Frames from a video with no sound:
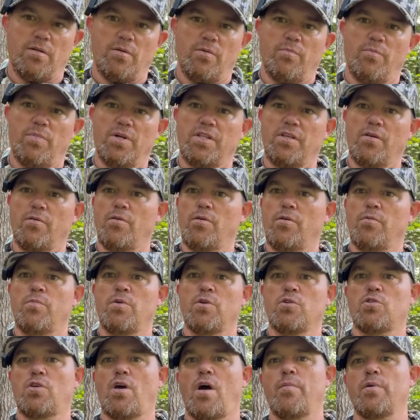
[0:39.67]
But the
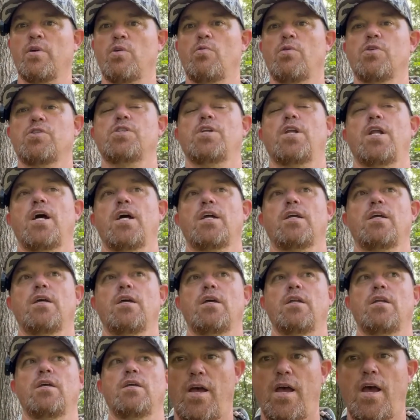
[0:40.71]
most common question I
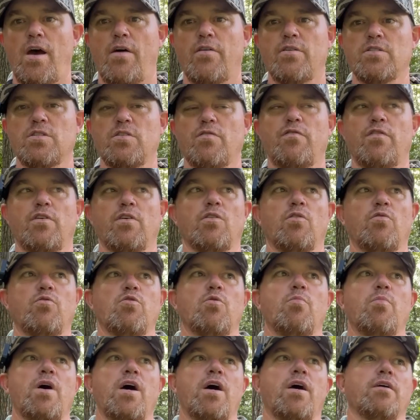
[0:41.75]
get is, how does it feel on
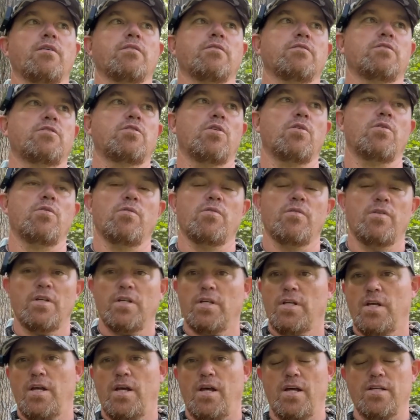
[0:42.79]
your back? So
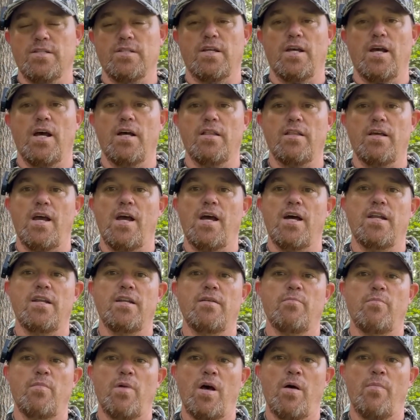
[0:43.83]
as a guy that
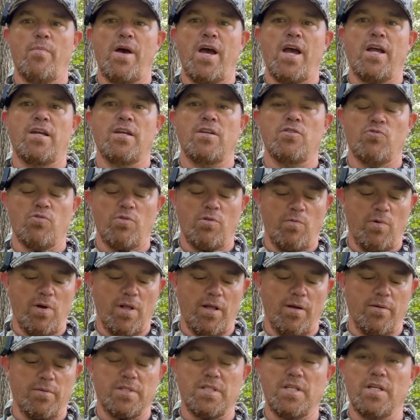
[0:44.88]
had a back injury
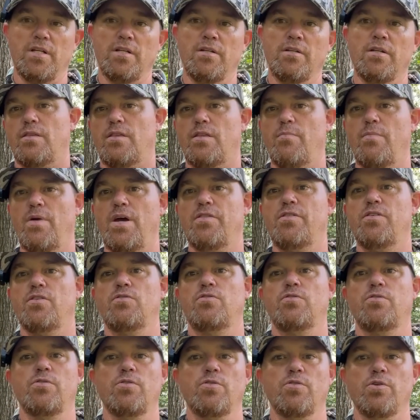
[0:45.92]
while I was in, the Method
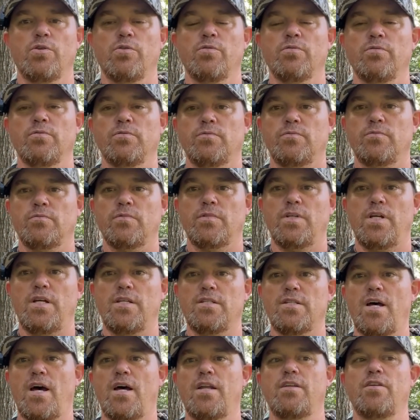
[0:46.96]
2
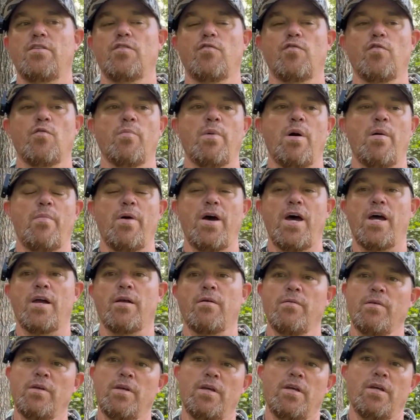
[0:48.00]
is ideal for my back
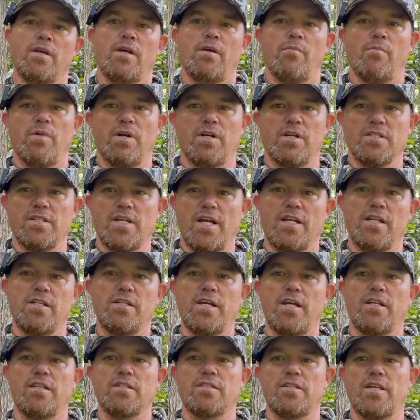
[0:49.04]
because I can
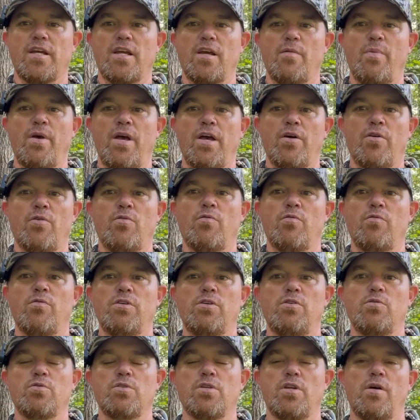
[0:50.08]
take the second panel,
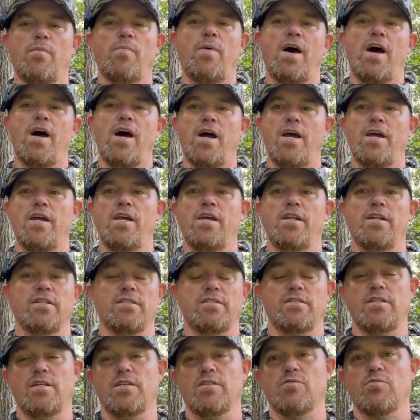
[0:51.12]
use it up high, and it
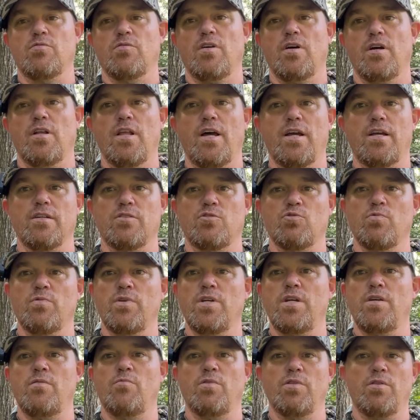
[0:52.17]
sits like a
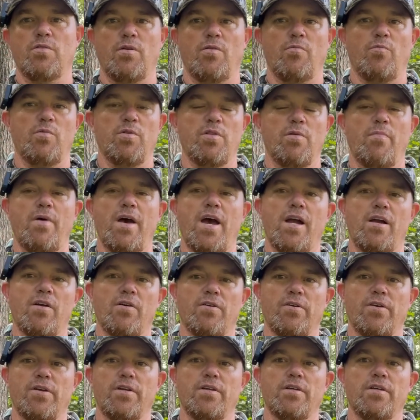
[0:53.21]
swing with a back
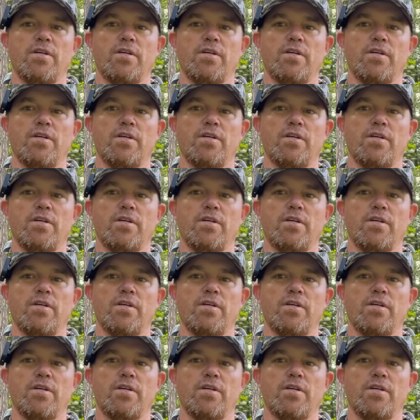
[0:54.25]
on it.